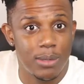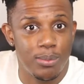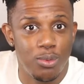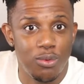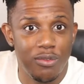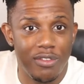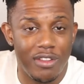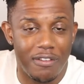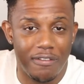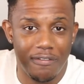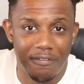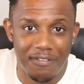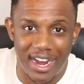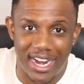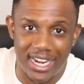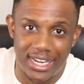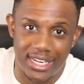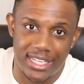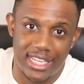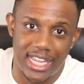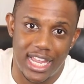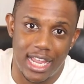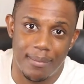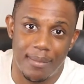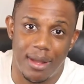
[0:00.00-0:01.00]
the movie
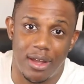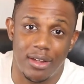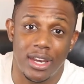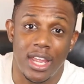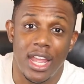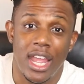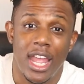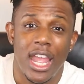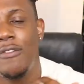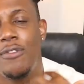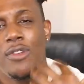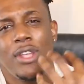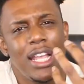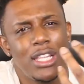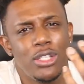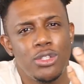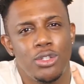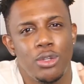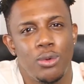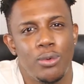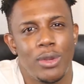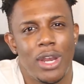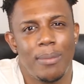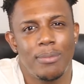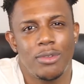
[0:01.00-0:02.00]
finally came out. If you guys
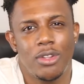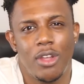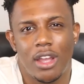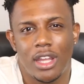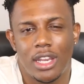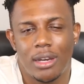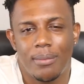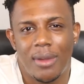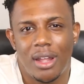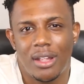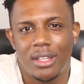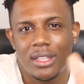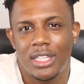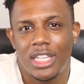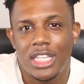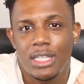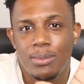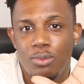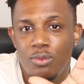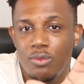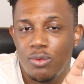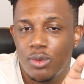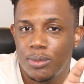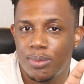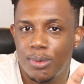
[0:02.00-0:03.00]
don't know what I'm talking about, this
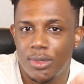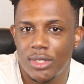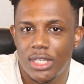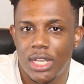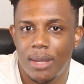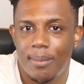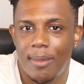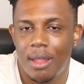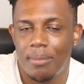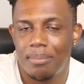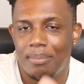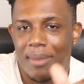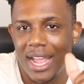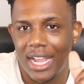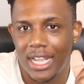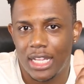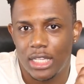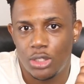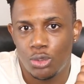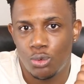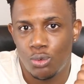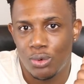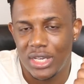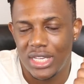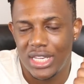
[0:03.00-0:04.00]
movie was supposed to come out back
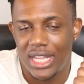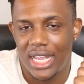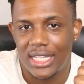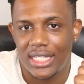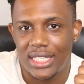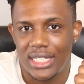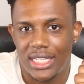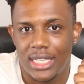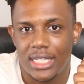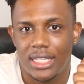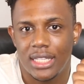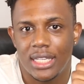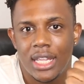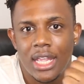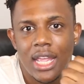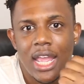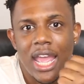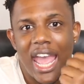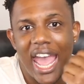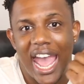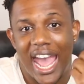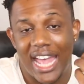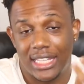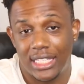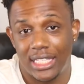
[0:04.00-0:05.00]
in 2018.
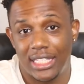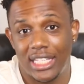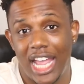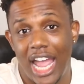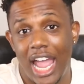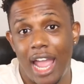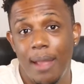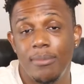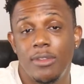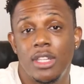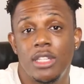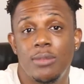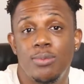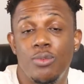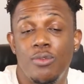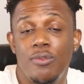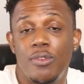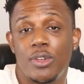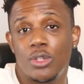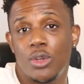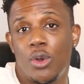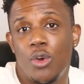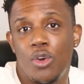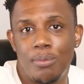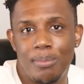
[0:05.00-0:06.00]
At the time, this movie
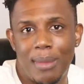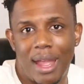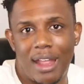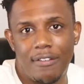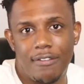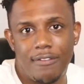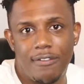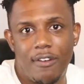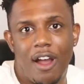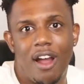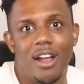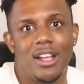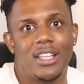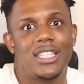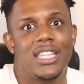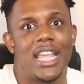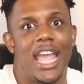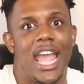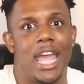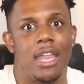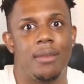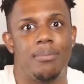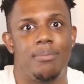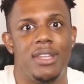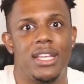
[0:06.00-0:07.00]
was owned by Fox,
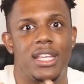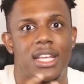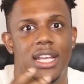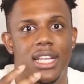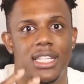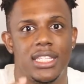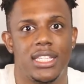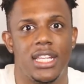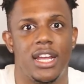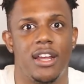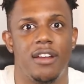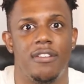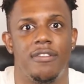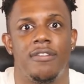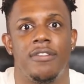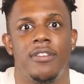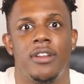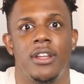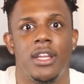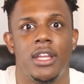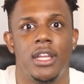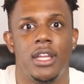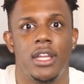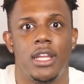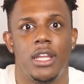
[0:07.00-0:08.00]
and because
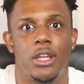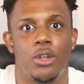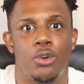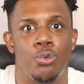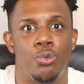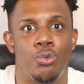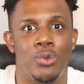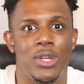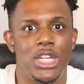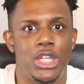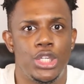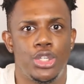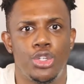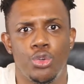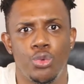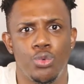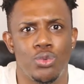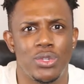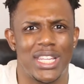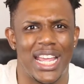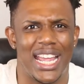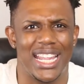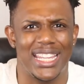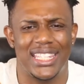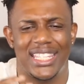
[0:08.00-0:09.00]
of
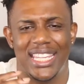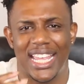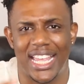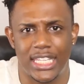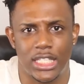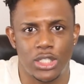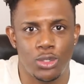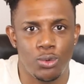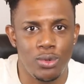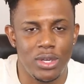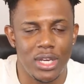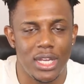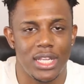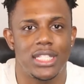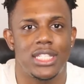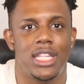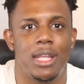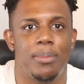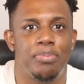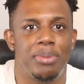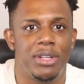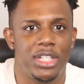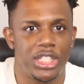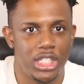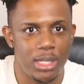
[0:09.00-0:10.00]
reshoots and test screenings, they
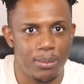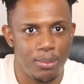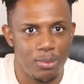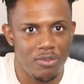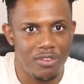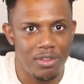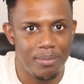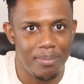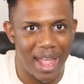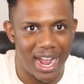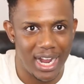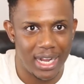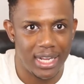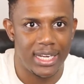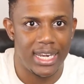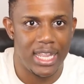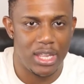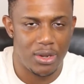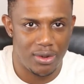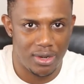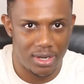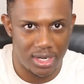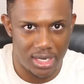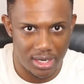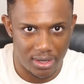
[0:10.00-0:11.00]
pushed the movie back
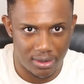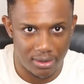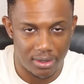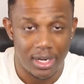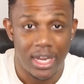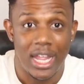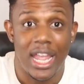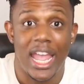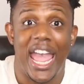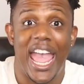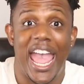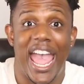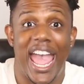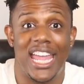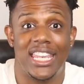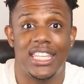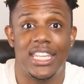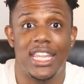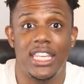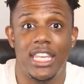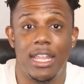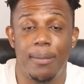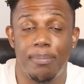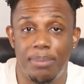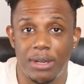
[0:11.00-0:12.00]
later the year. And
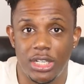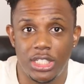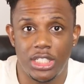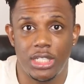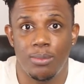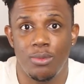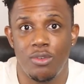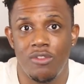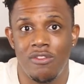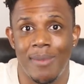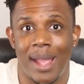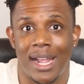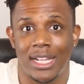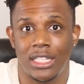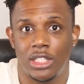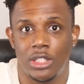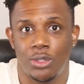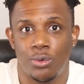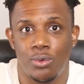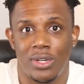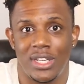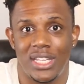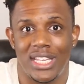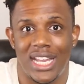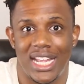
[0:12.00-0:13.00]
then they pushed the movie back to
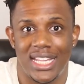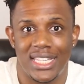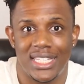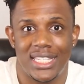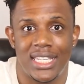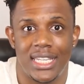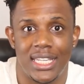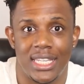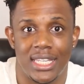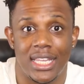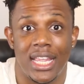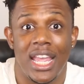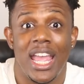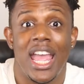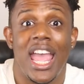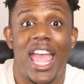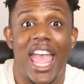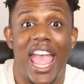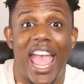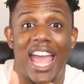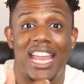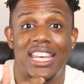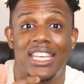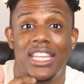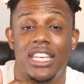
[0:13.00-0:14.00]
2019.
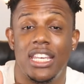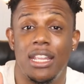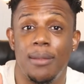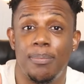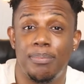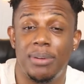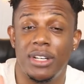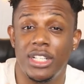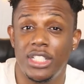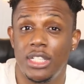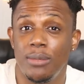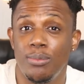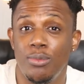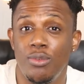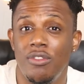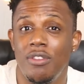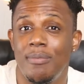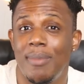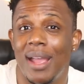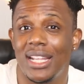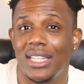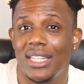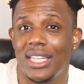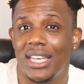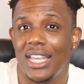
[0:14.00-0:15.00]
And then they pushed the movie
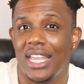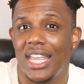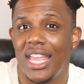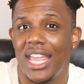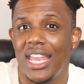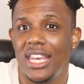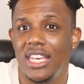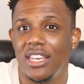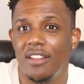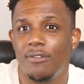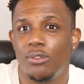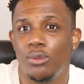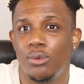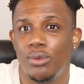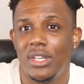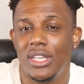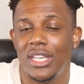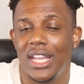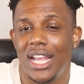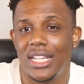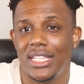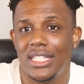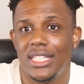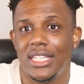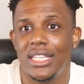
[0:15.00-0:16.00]
back to the end of
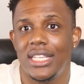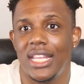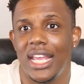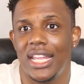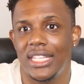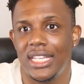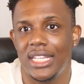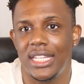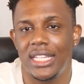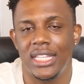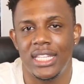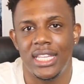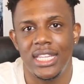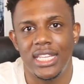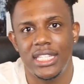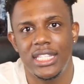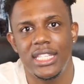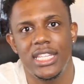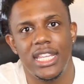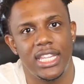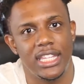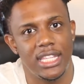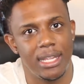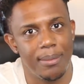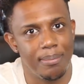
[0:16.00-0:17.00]
2019, and then
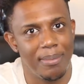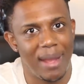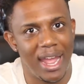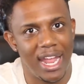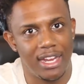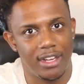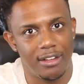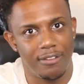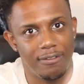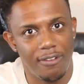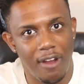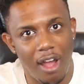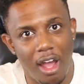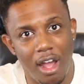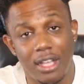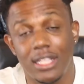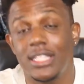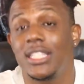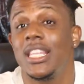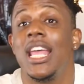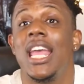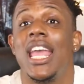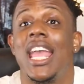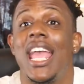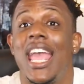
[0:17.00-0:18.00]
Disney ended up buying
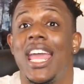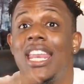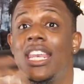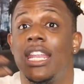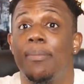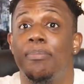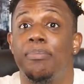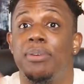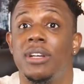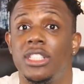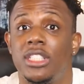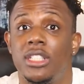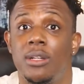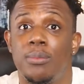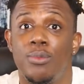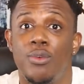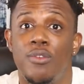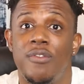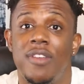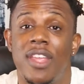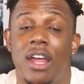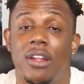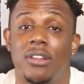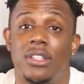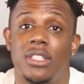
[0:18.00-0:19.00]
Fox, and they pushed the
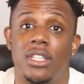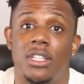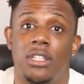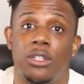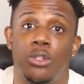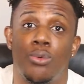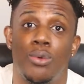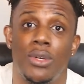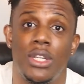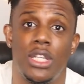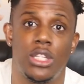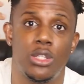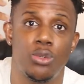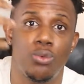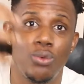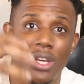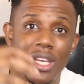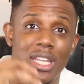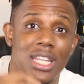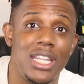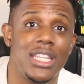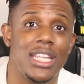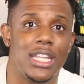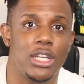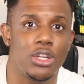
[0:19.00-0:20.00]
movie out to
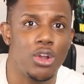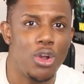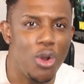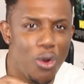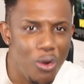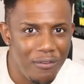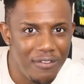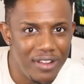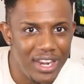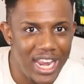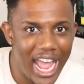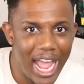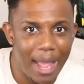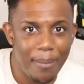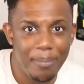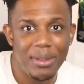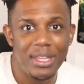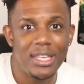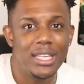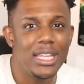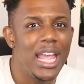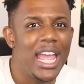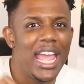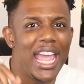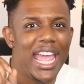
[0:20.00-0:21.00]
2020, then COVID
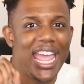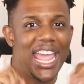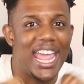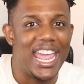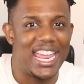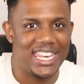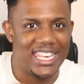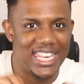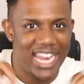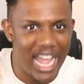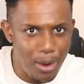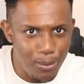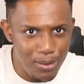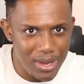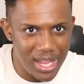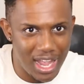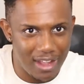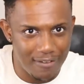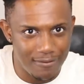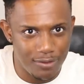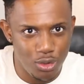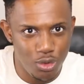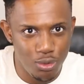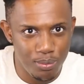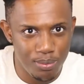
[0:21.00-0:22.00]
happened, and now we
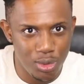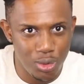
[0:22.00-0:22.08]
have New